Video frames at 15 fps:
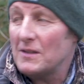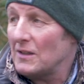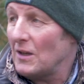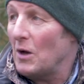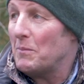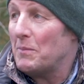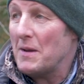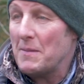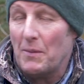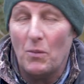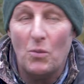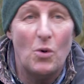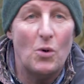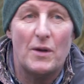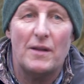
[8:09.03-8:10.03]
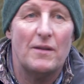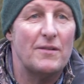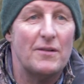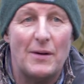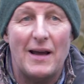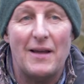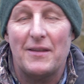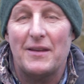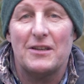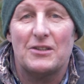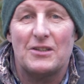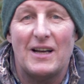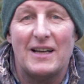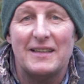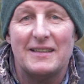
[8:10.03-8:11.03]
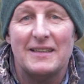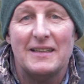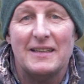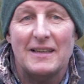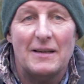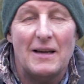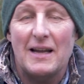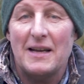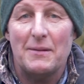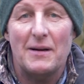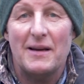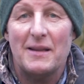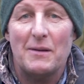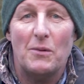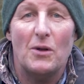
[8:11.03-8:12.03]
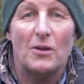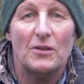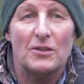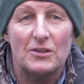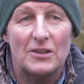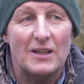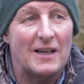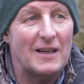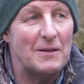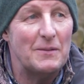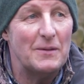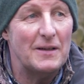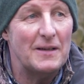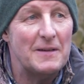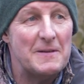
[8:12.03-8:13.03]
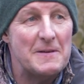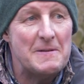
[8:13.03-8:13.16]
a lot of people walking throughout the estate anywhere they want. So